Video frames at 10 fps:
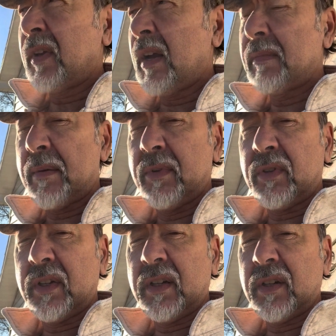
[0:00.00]
I might be able
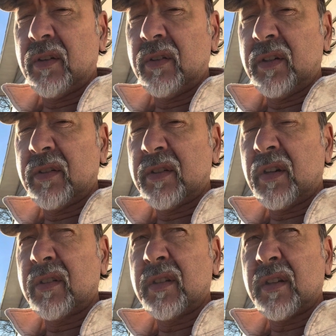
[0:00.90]
to get an earlier
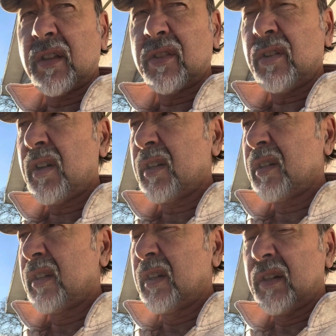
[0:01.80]
start than I thought.
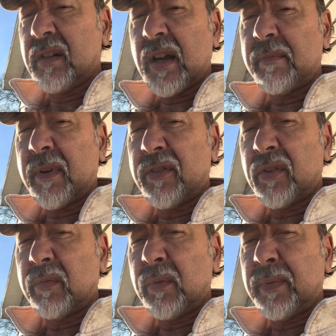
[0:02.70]
Got my
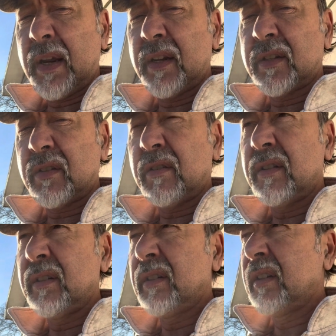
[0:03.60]
thermal pants
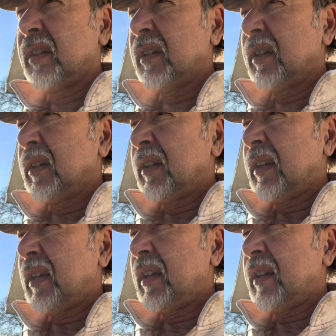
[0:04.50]
on
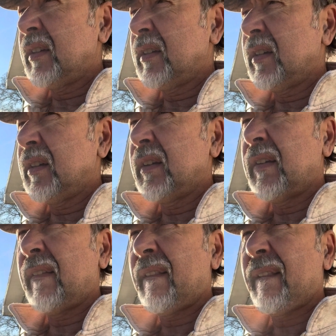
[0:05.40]
and uh,
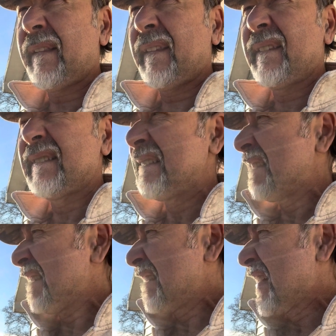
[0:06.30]

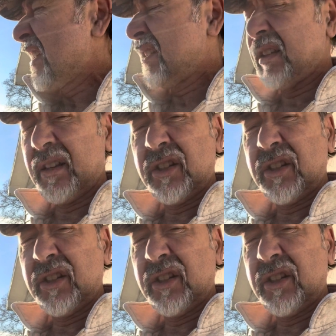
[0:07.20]
sun's